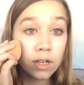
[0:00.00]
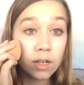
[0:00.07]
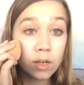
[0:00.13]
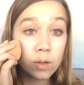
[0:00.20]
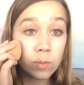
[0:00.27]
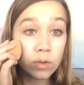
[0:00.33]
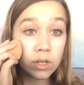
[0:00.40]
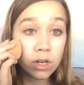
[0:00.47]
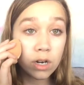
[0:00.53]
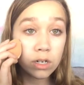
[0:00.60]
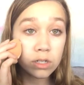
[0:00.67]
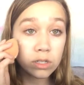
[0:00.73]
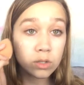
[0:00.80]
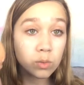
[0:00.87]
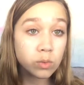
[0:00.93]
And we are
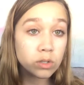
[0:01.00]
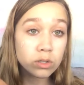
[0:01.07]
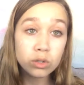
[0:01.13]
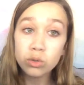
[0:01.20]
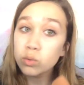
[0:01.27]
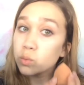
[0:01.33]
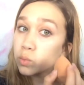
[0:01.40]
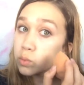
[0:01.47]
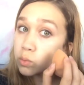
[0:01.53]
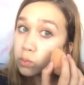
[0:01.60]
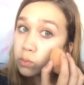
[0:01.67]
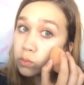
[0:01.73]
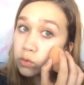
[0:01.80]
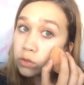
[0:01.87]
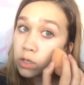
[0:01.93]
just going to
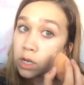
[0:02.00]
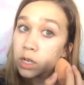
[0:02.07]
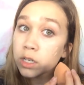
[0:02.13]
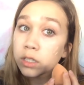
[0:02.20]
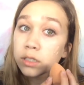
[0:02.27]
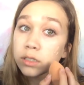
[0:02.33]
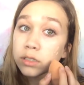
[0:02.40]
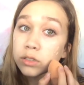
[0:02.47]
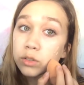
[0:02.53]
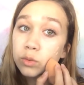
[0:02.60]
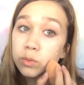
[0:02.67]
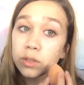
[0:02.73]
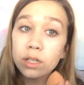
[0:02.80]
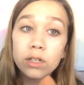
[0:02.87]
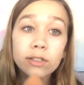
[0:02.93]
do
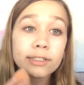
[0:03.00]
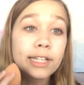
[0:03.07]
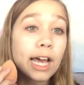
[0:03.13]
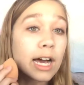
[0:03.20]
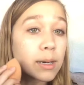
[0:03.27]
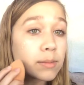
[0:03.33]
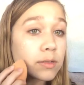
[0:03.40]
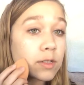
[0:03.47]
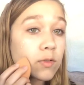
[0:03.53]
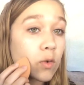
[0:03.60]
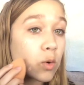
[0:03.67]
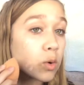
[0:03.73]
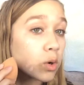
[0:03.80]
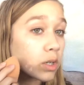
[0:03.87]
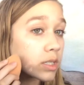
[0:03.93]
little dabs, of
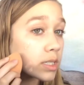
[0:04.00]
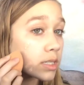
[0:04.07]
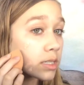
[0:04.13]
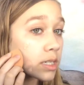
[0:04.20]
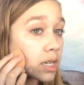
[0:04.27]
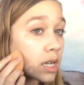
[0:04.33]
course.